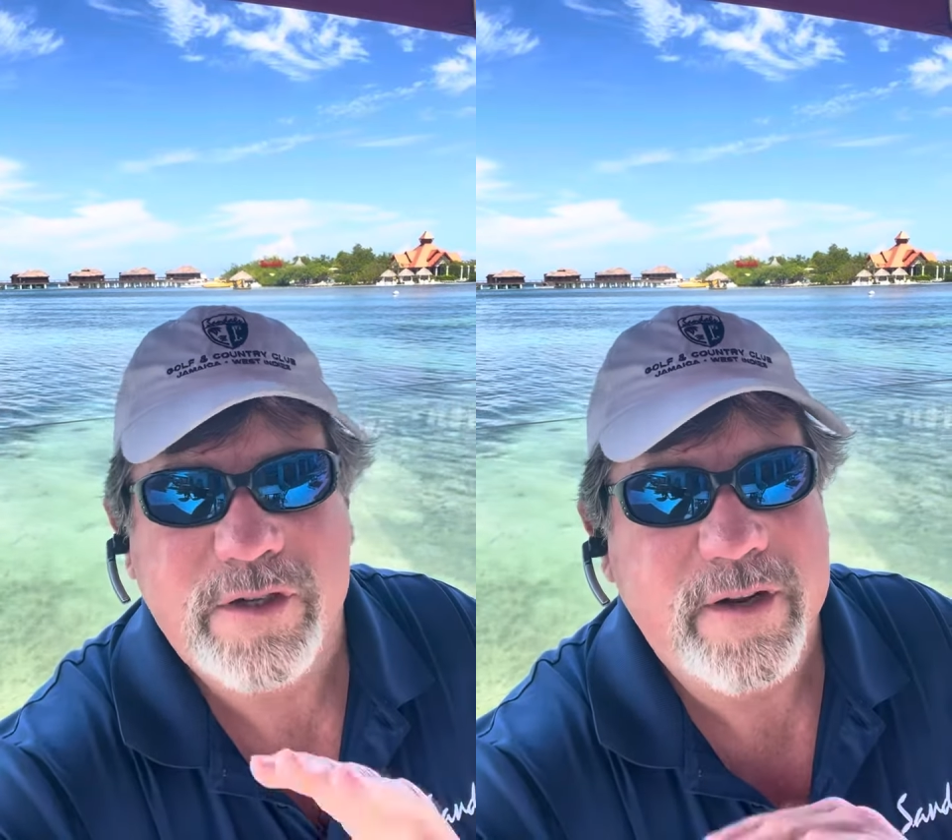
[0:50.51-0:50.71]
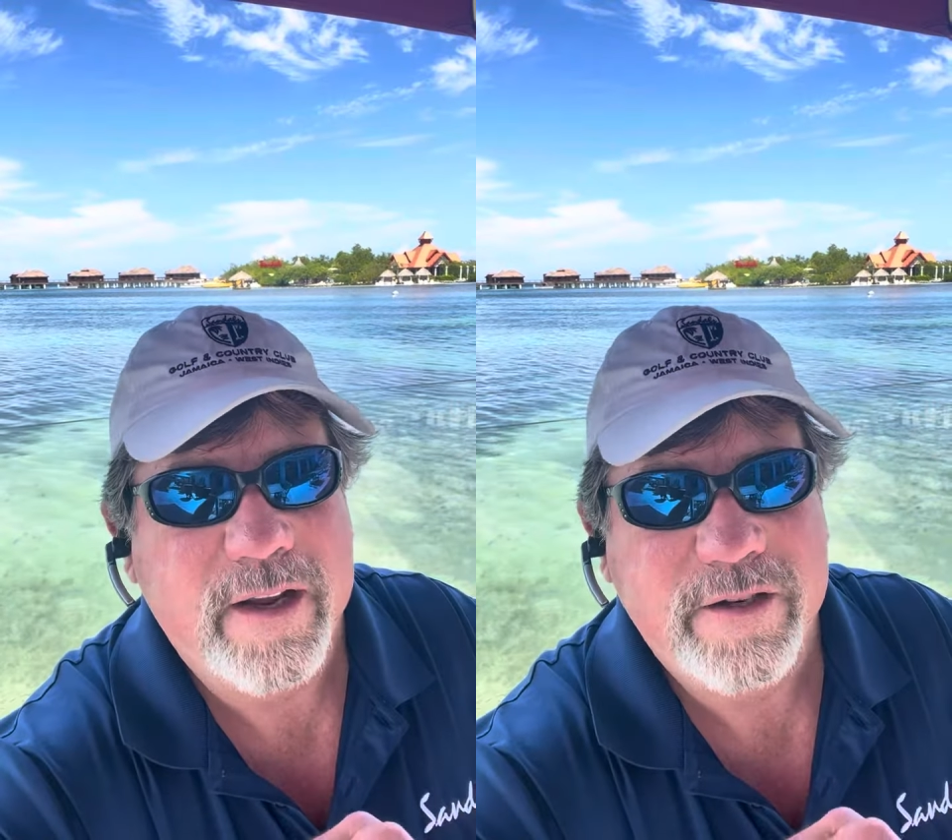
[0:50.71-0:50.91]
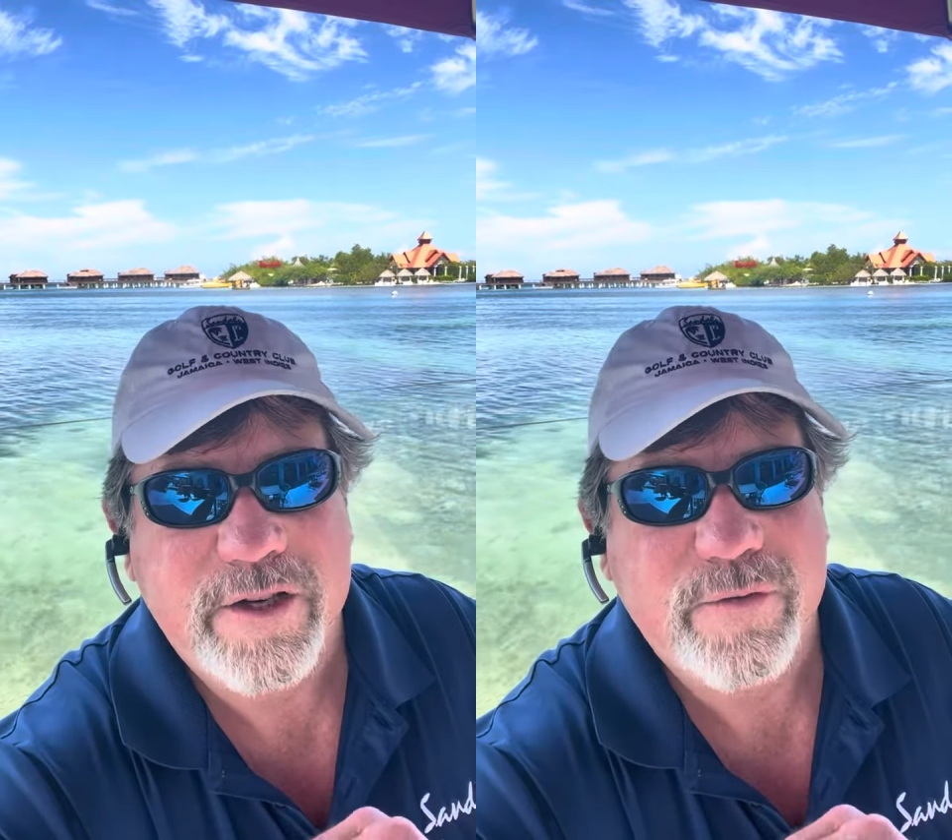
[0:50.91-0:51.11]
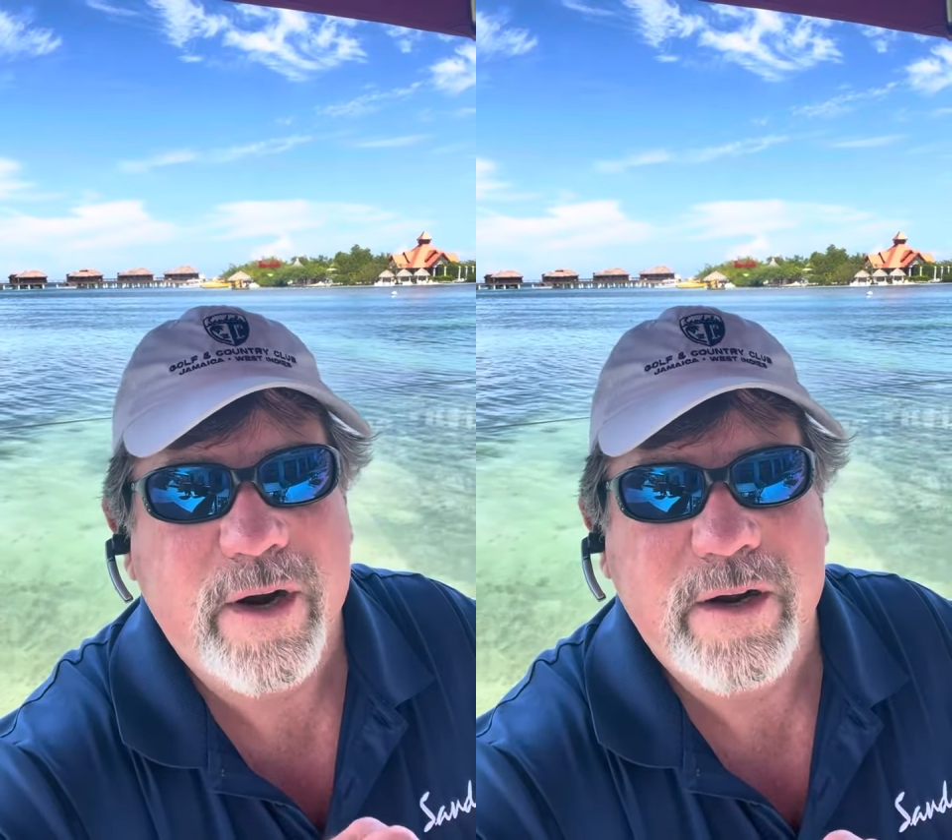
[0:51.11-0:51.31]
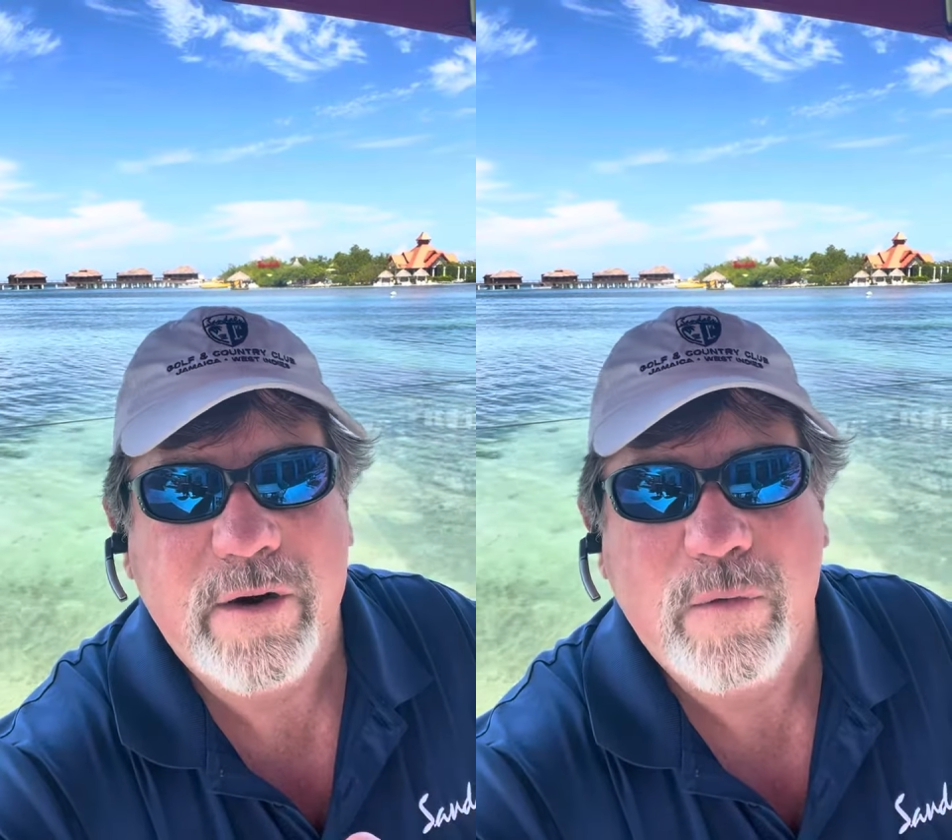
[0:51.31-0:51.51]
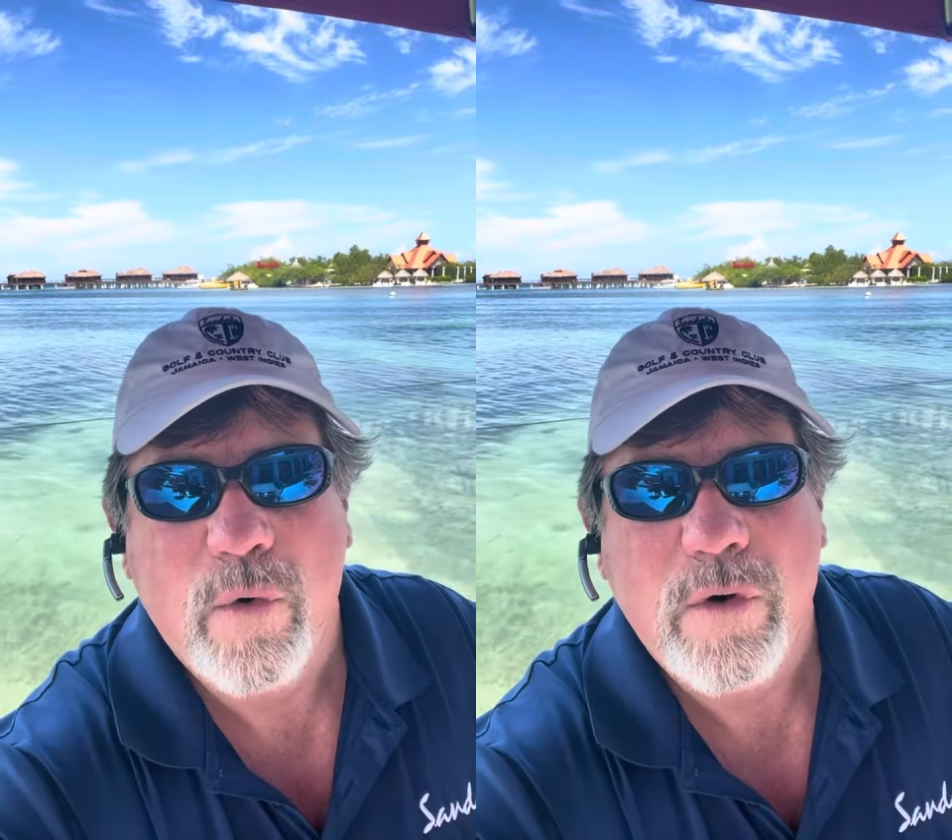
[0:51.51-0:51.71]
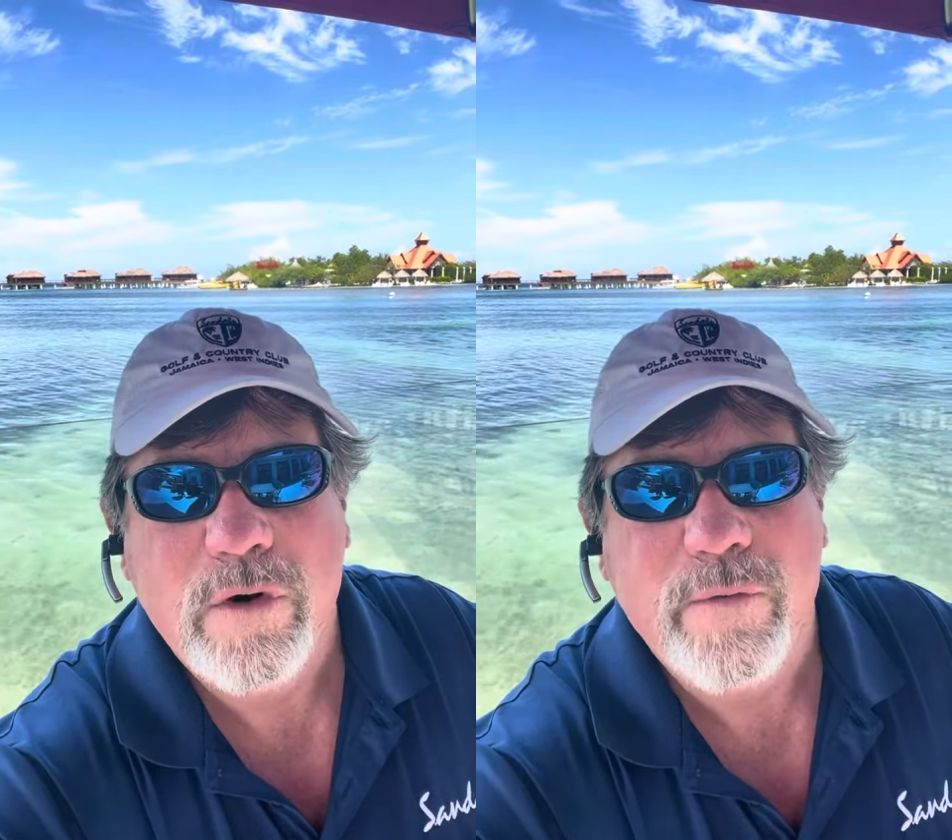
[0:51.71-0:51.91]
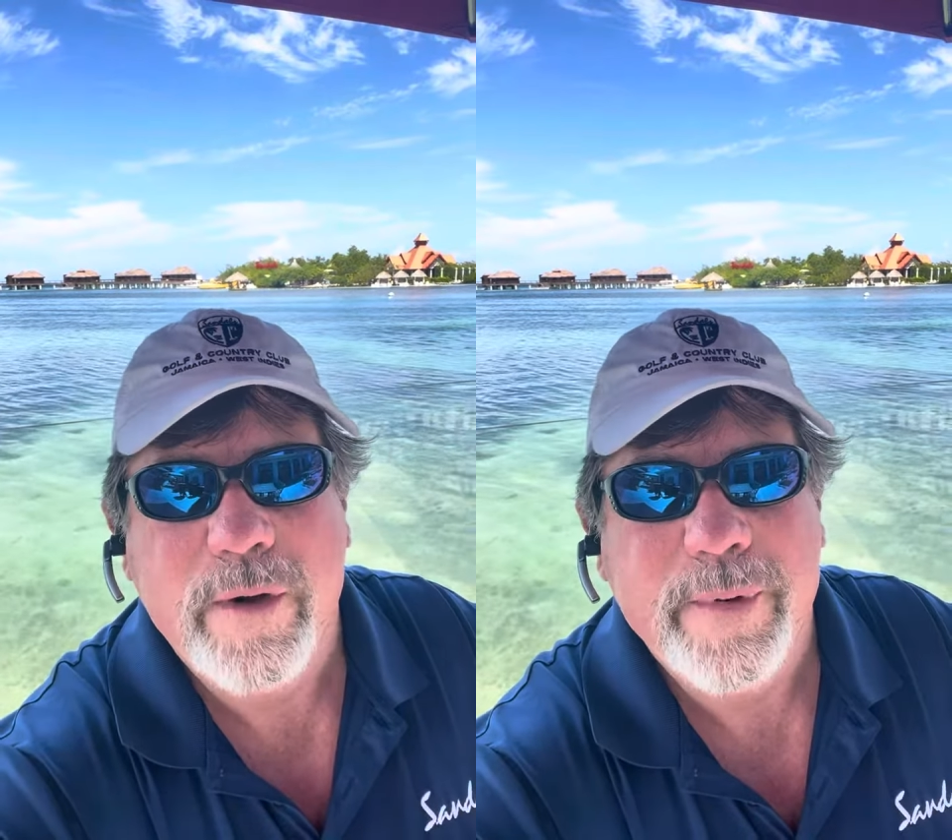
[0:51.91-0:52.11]
It's not just right here at Royal
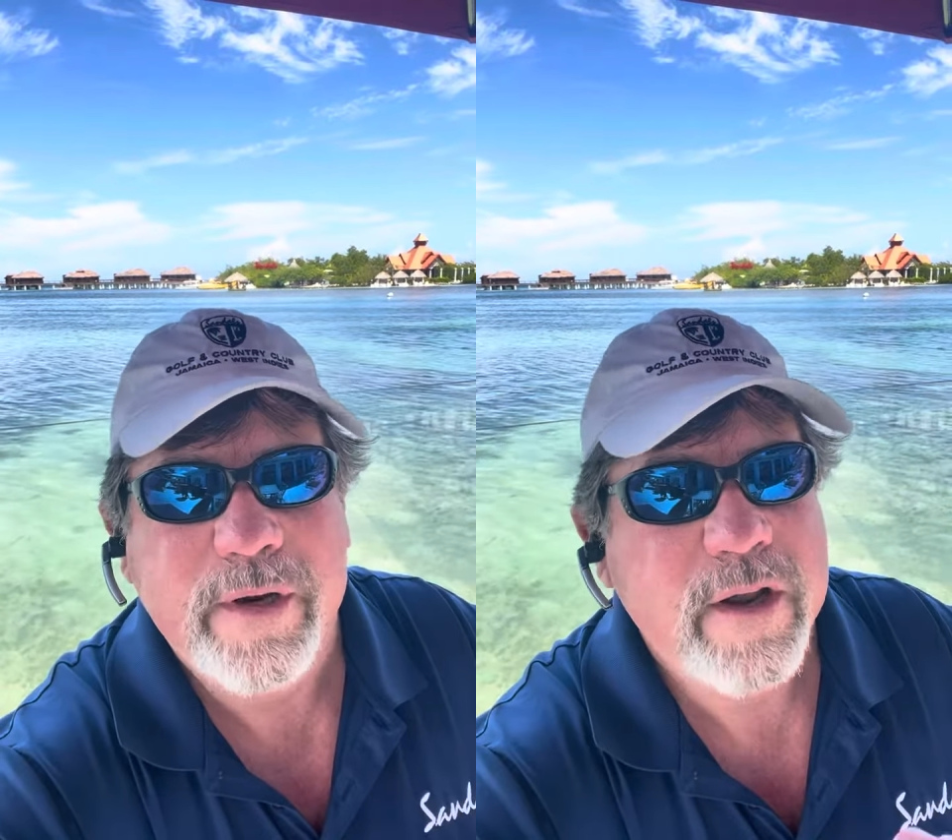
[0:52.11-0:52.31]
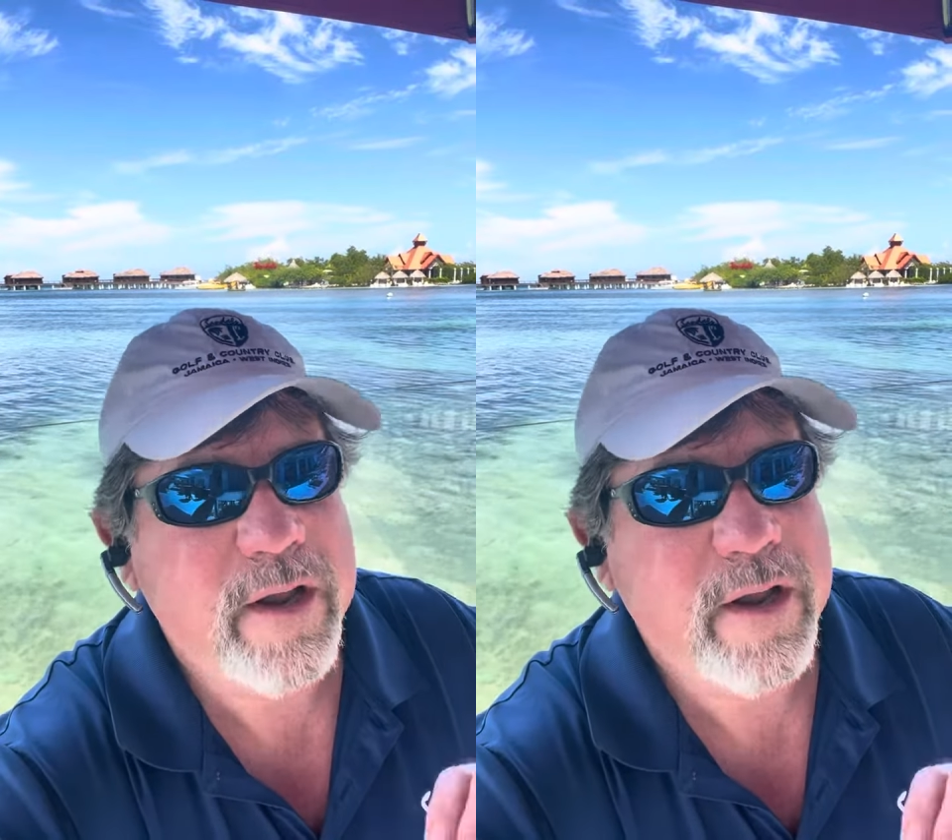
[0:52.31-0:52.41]
Caribbean.